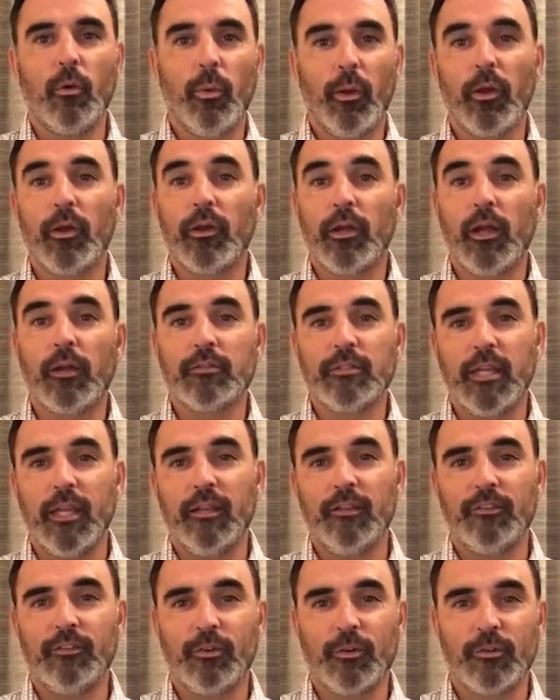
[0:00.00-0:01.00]
query our
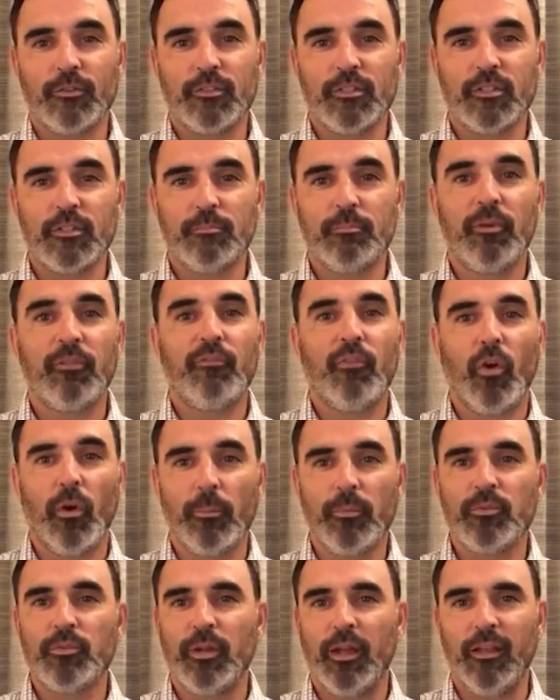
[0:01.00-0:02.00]
data sources,
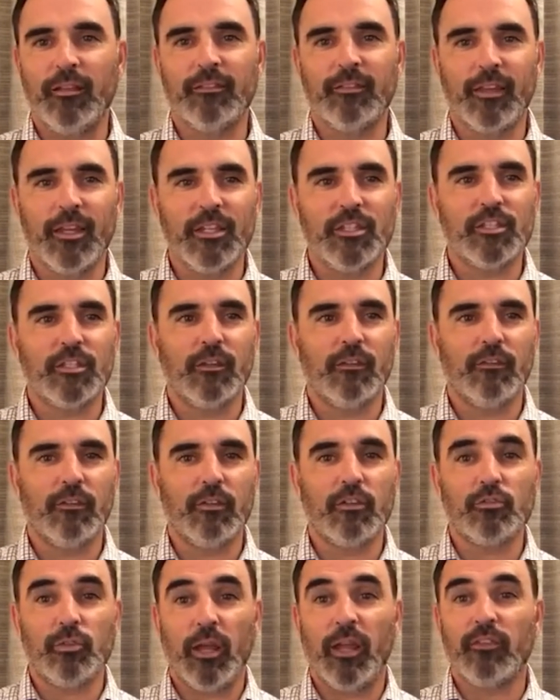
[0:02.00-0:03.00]
perform translations
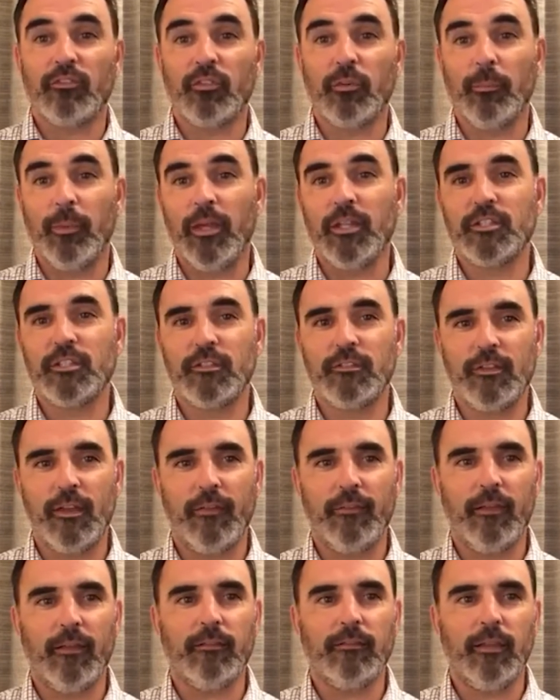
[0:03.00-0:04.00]
and transformations
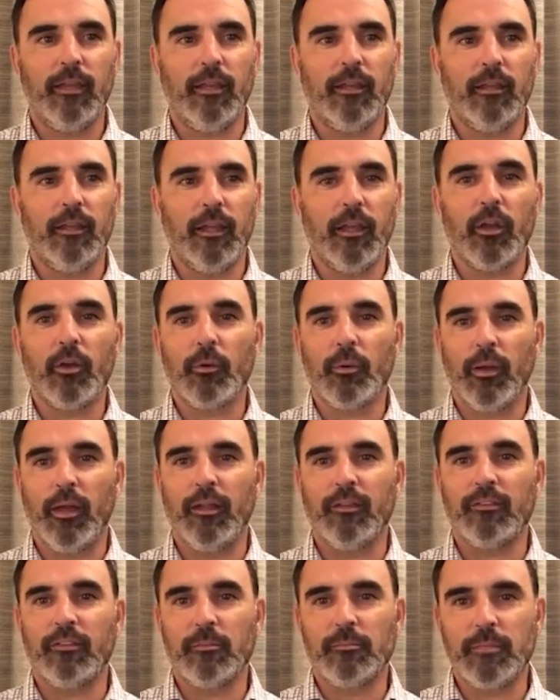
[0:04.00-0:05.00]
on that data, and
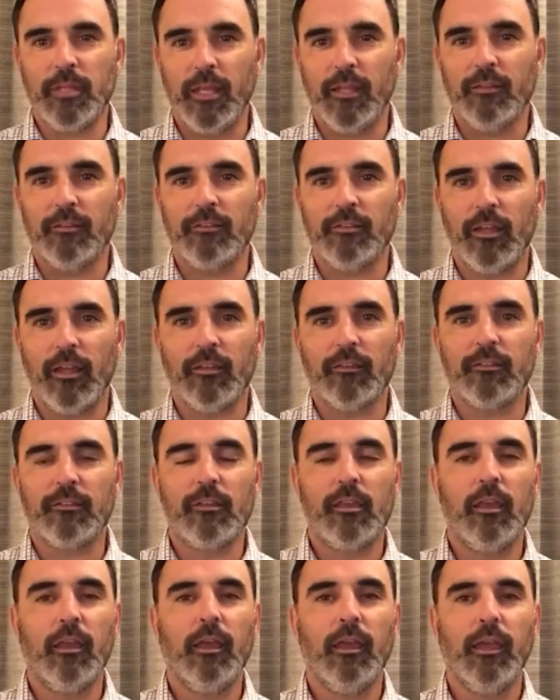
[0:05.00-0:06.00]
create some data sets.
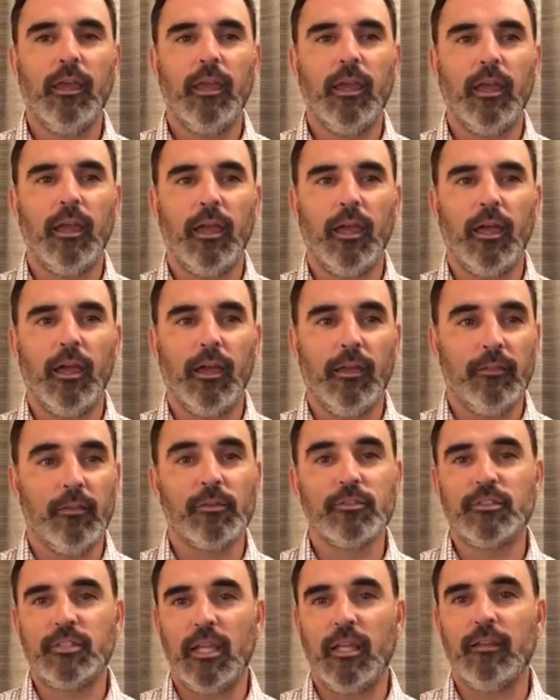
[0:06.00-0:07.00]
And
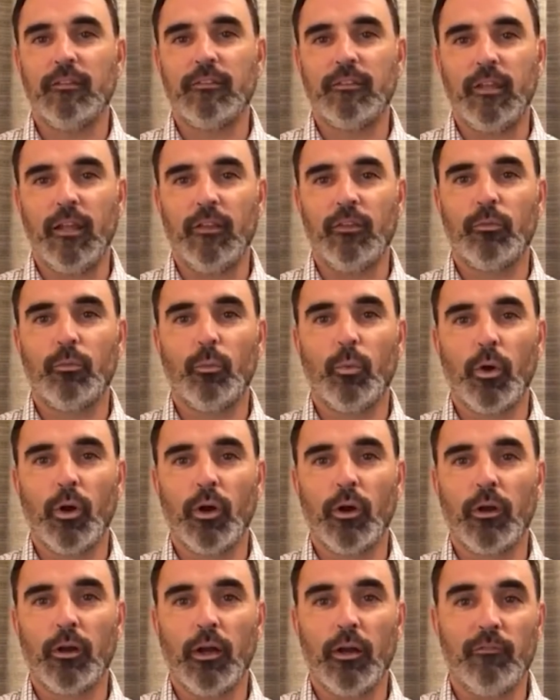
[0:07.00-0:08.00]
those data sets
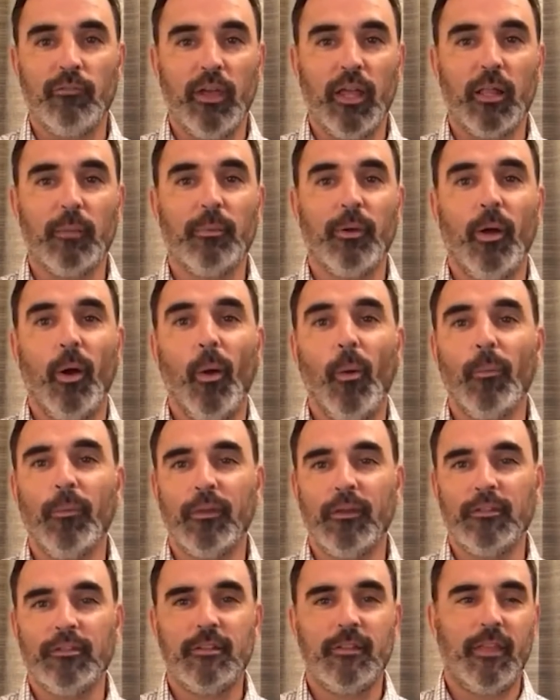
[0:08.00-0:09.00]
were available
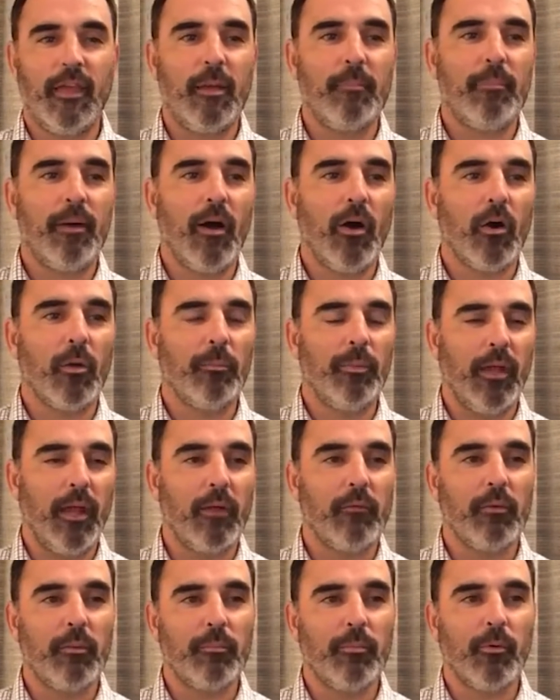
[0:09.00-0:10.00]
only to that Power BI
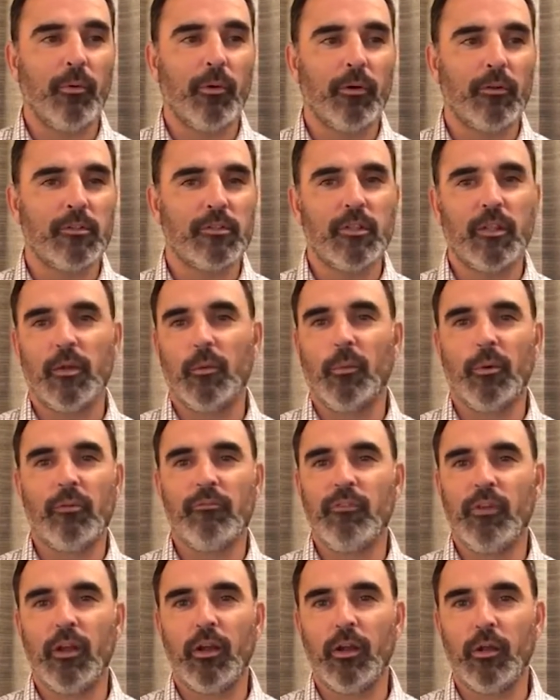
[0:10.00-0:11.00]
report, so they
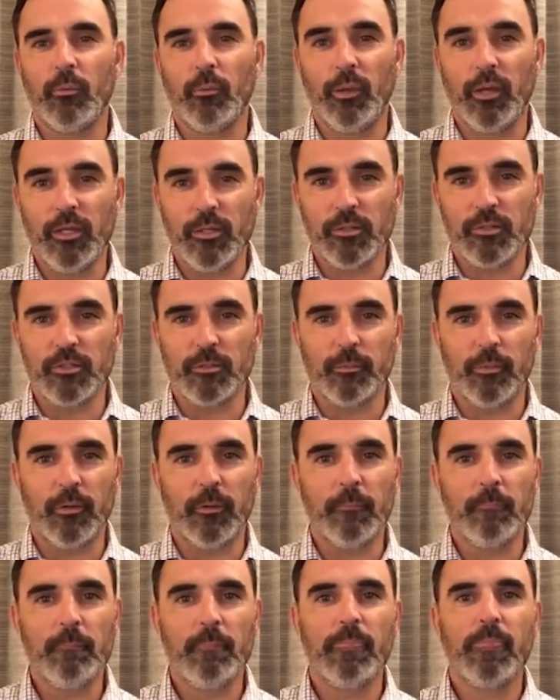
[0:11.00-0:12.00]
weren't very reusable.